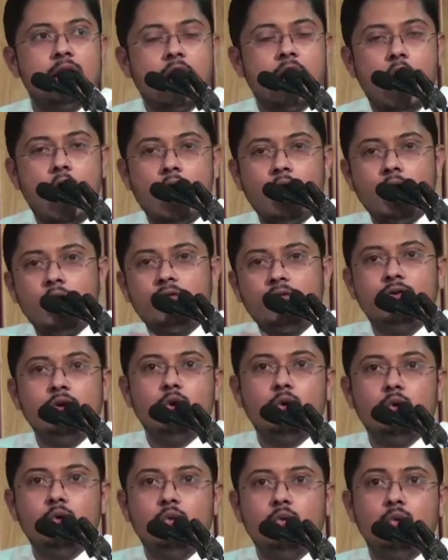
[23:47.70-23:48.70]
all of
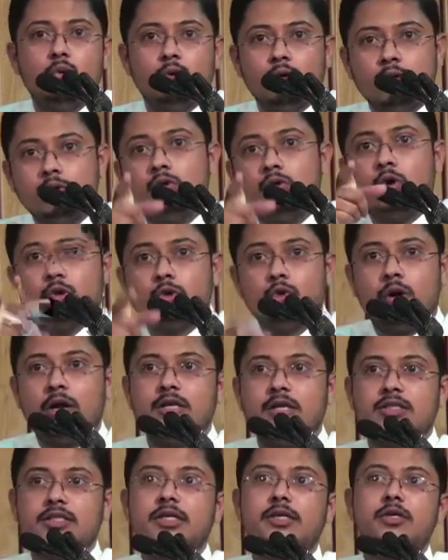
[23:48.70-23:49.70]
you, those who are
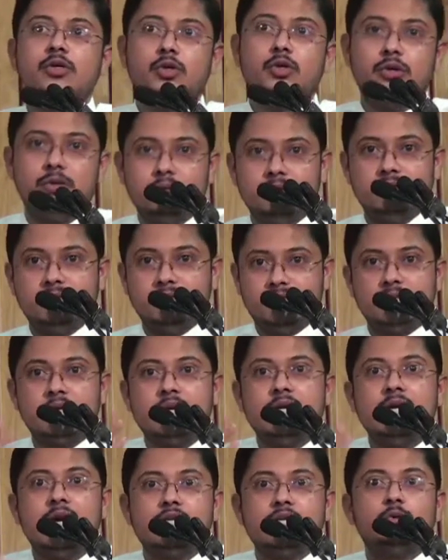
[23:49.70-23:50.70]
listening
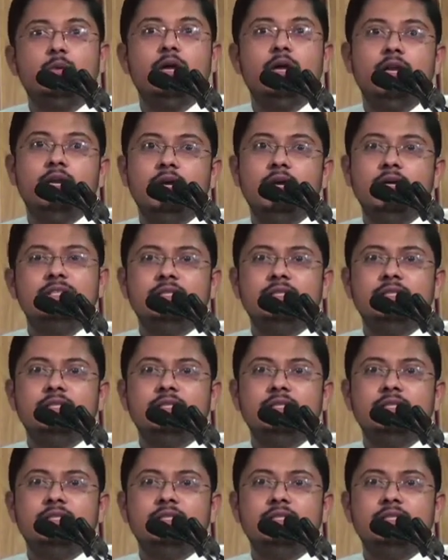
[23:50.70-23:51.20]
digitally as well,